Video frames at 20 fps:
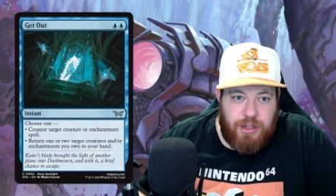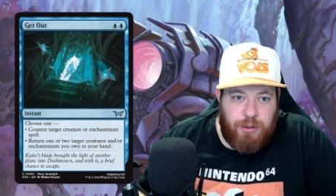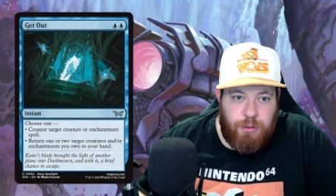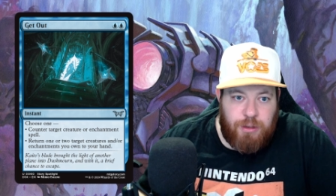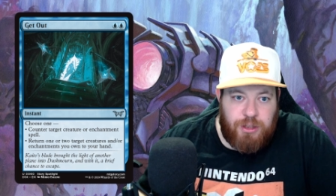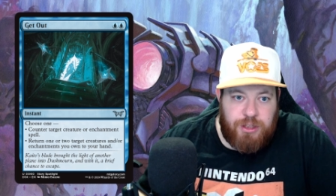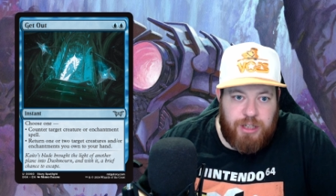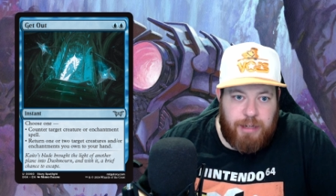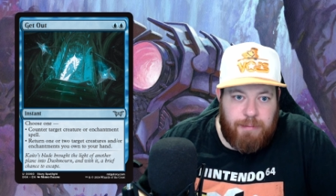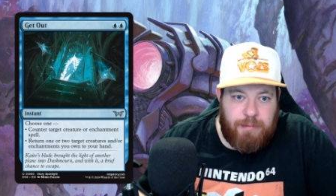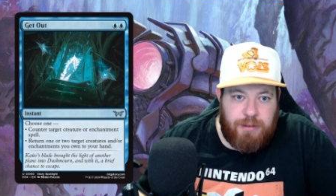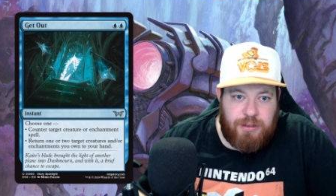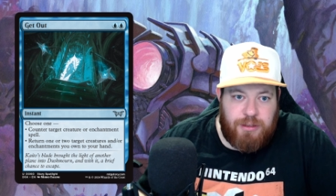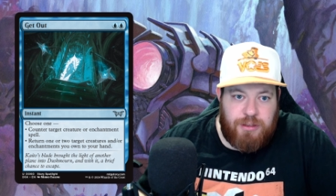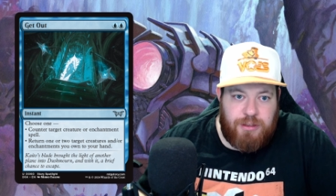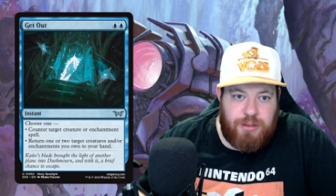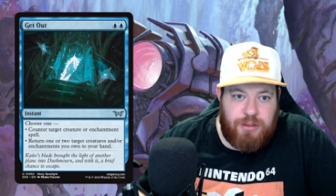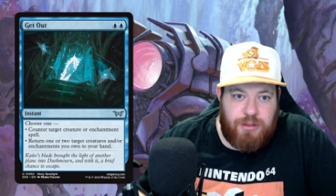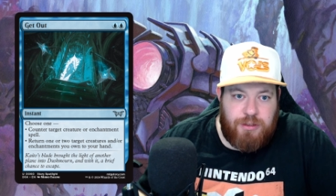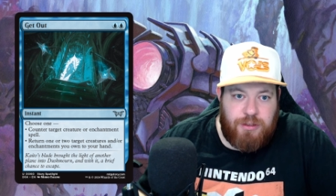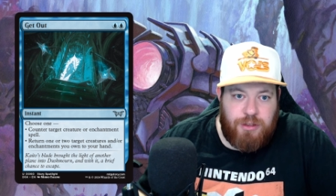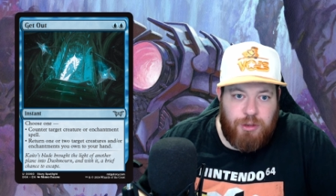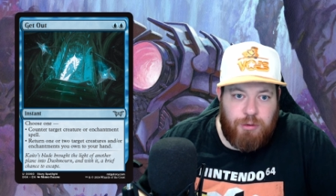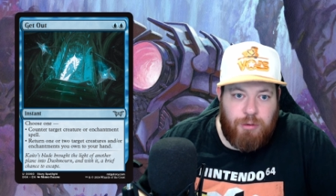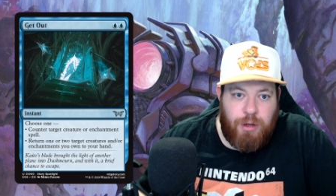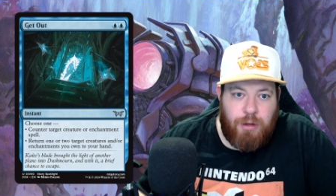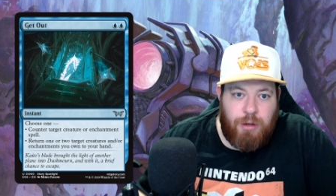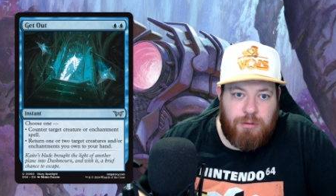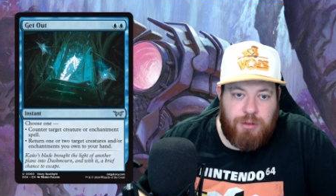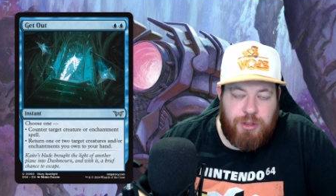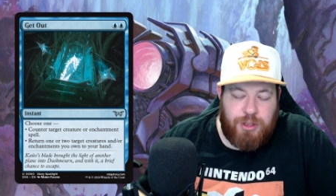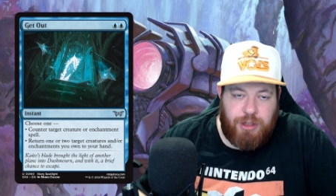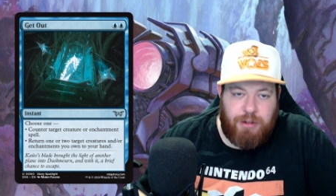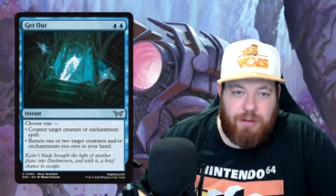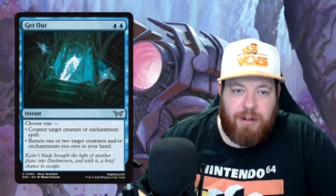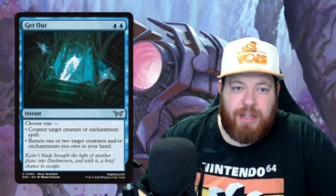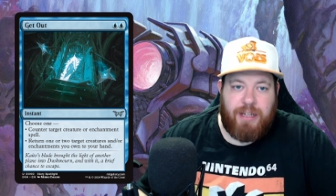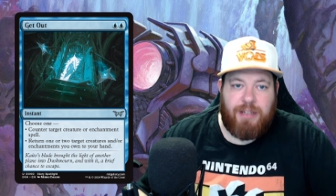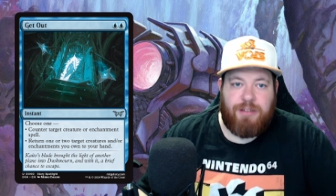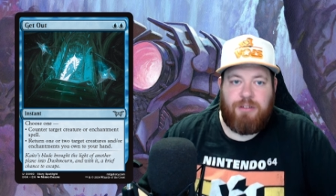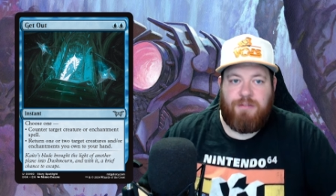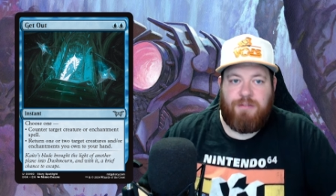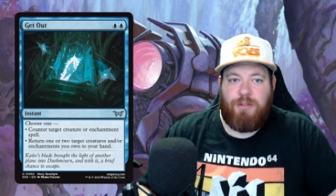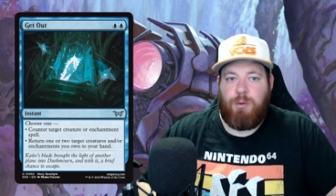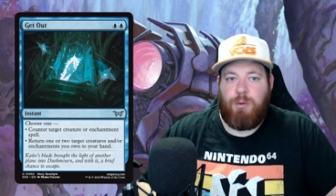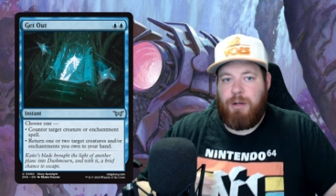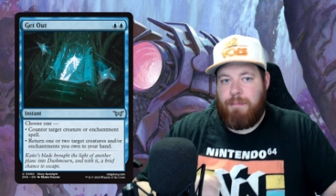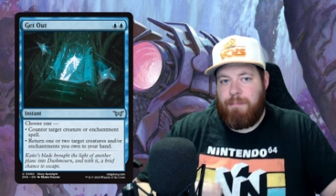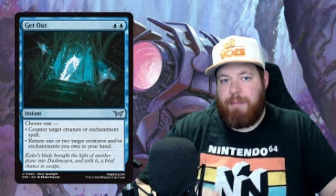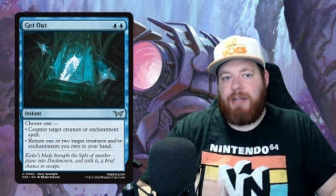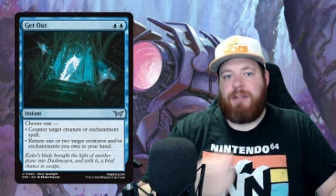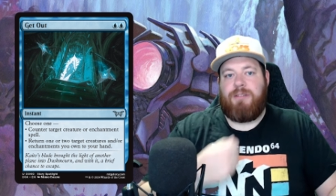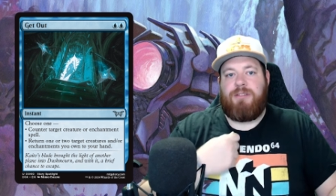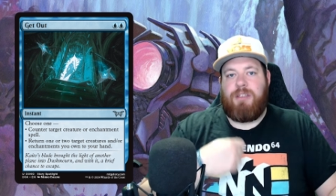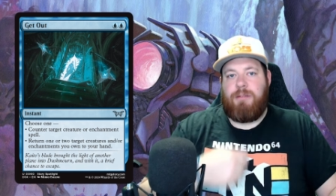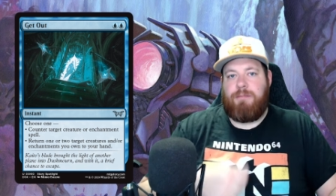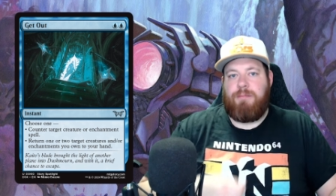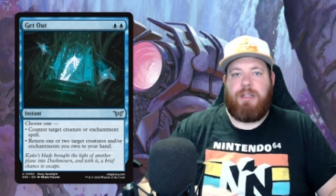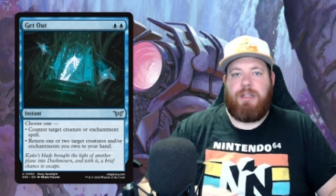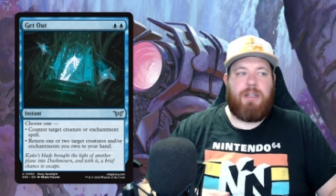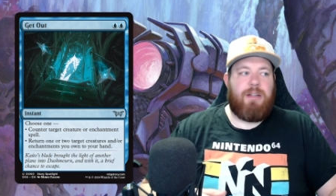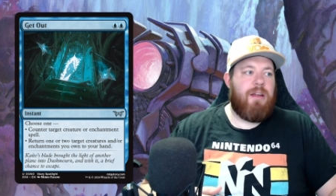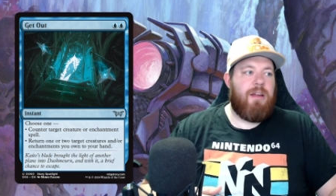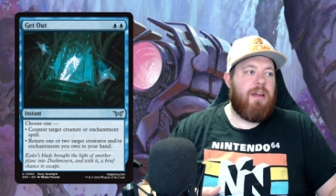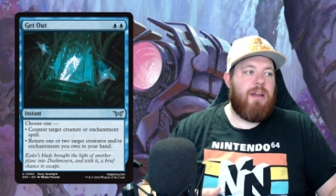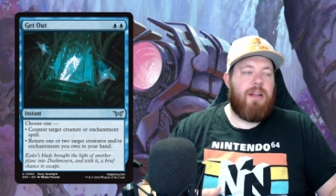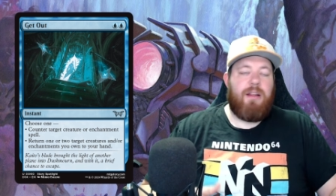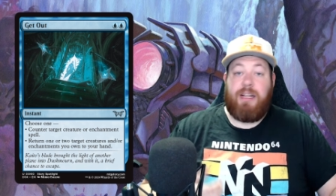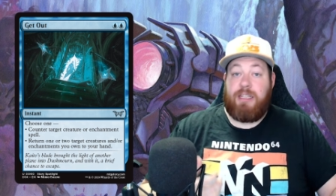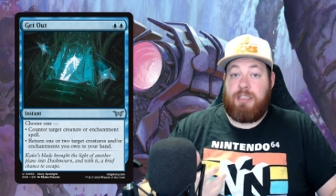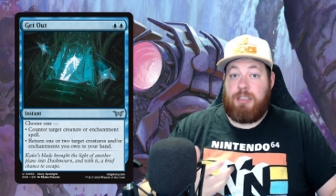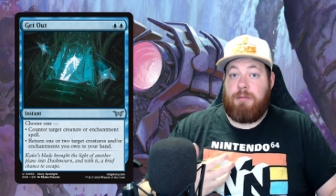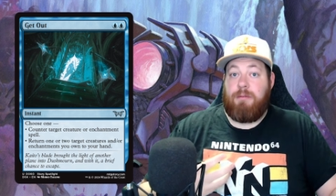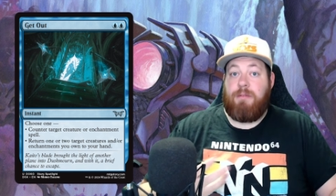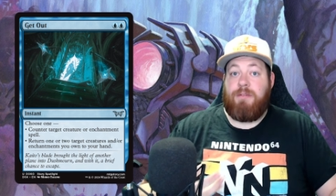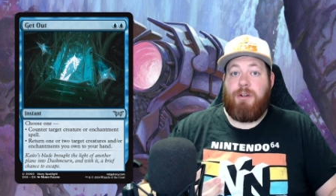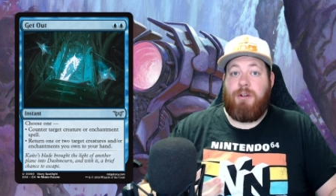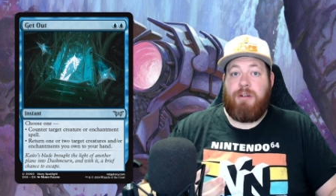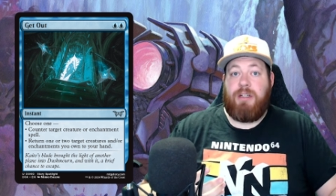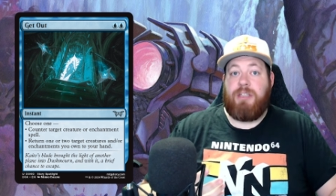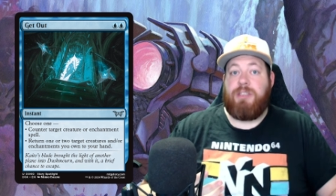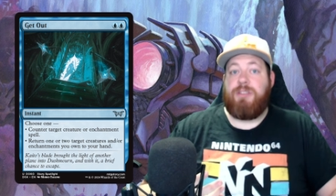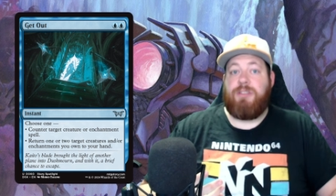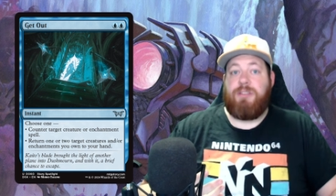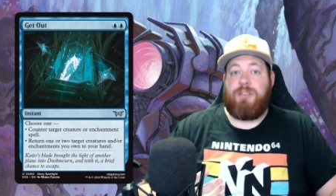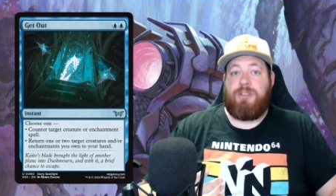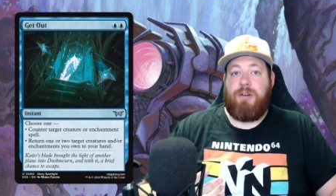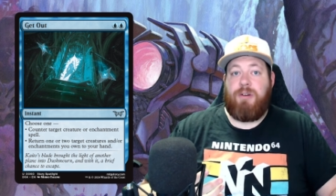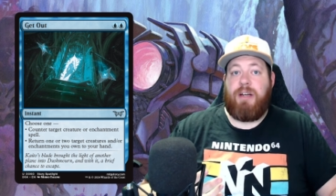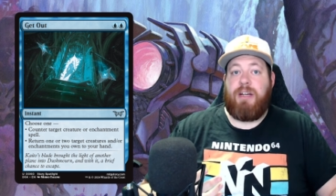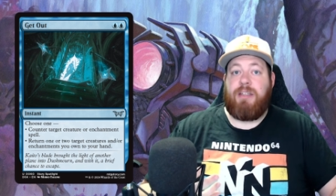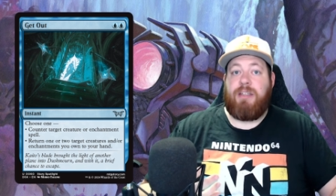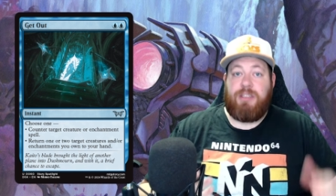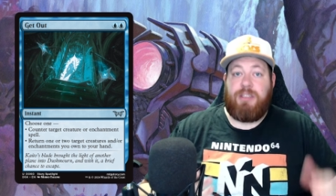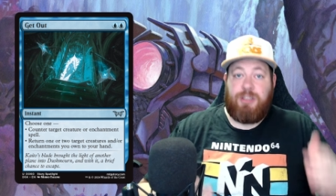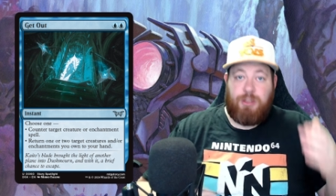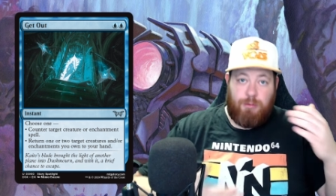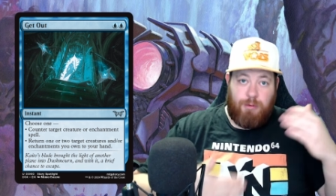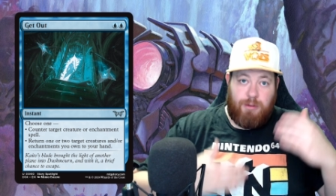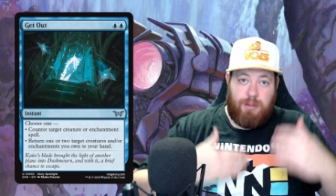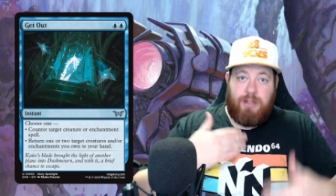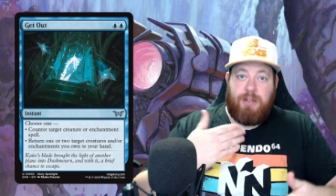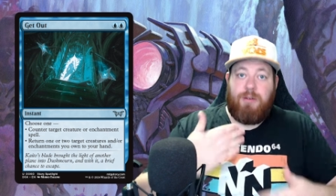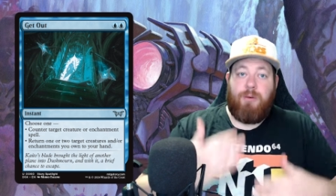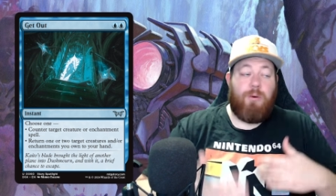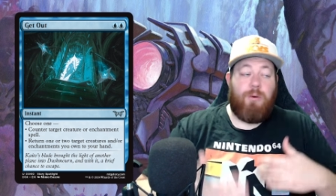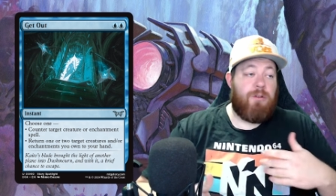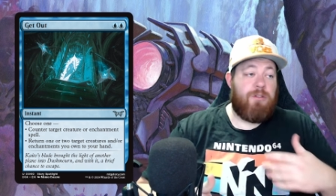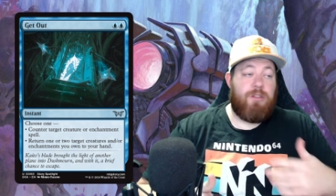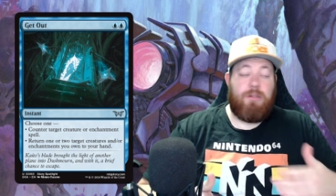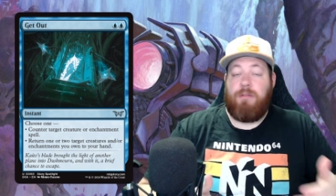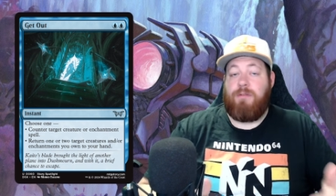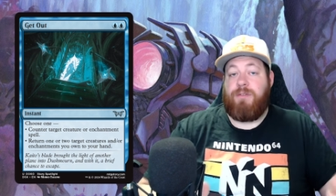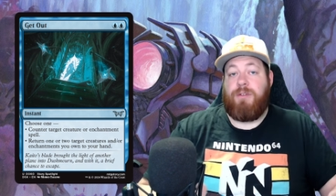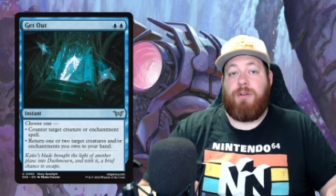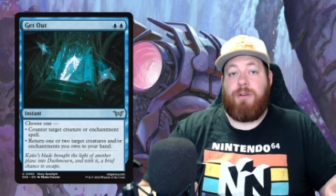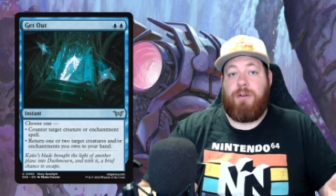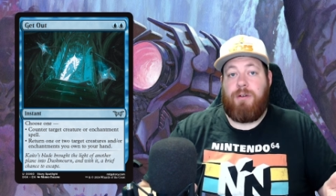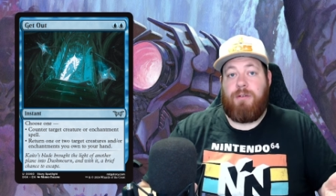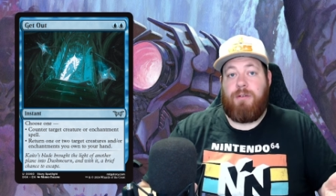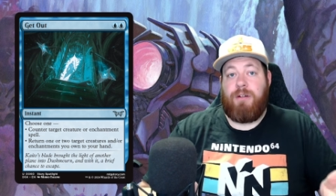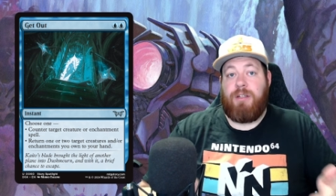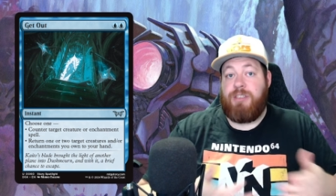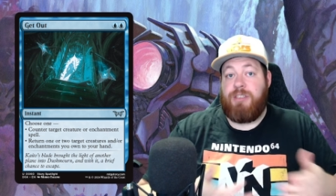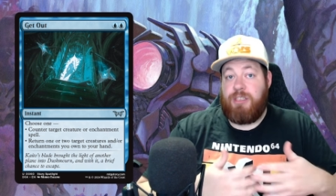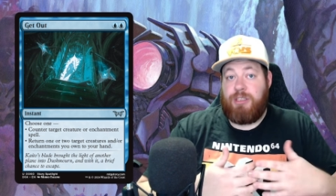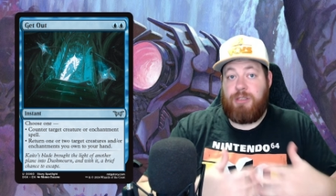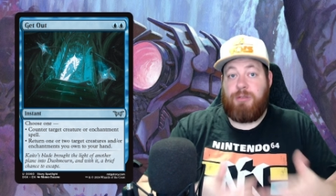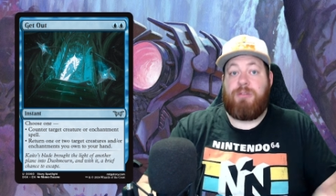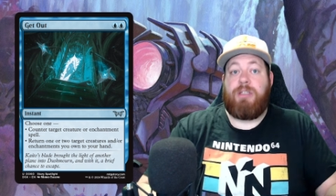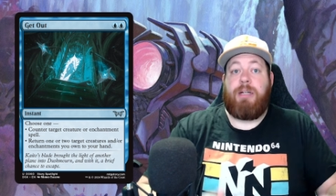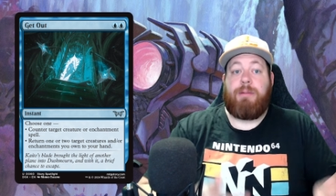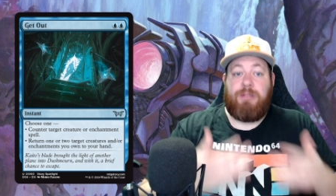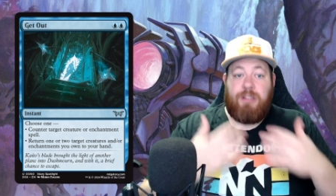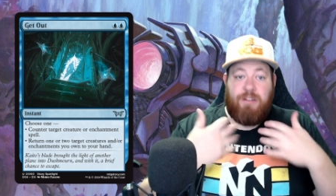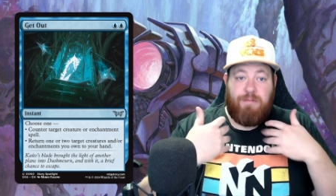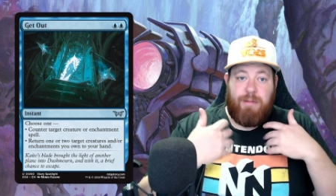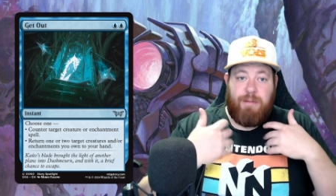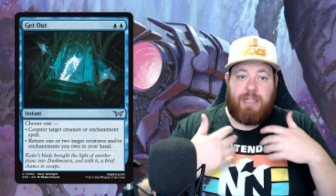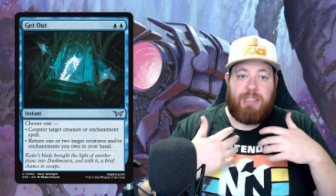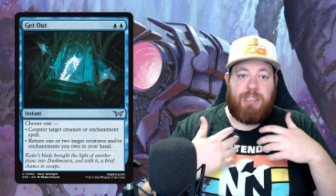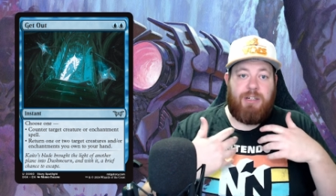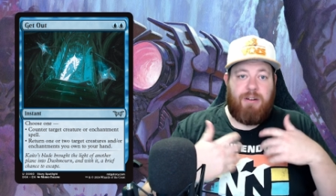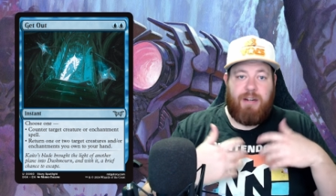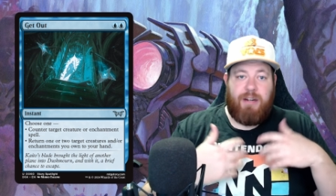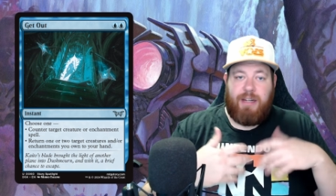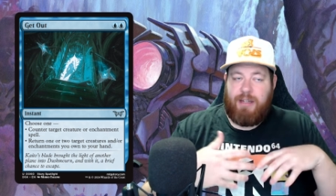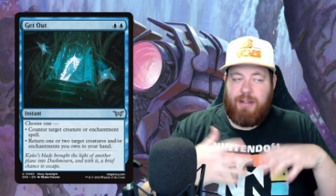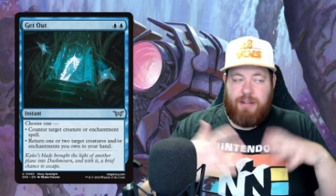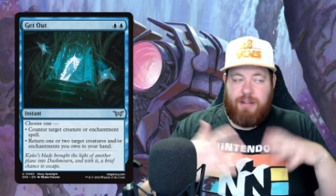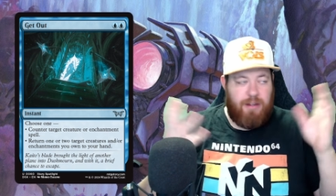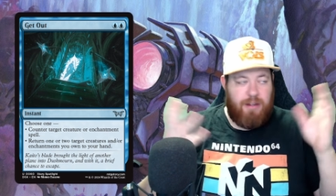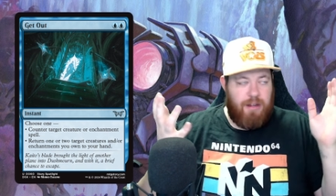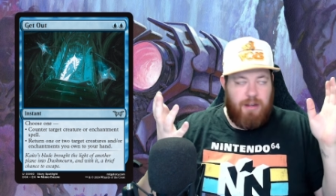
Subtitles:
enchantments you own to your hands if you want to bounce something like some of your ninjas in training that you want, or some of your ninjutsu type stuff back to your hand.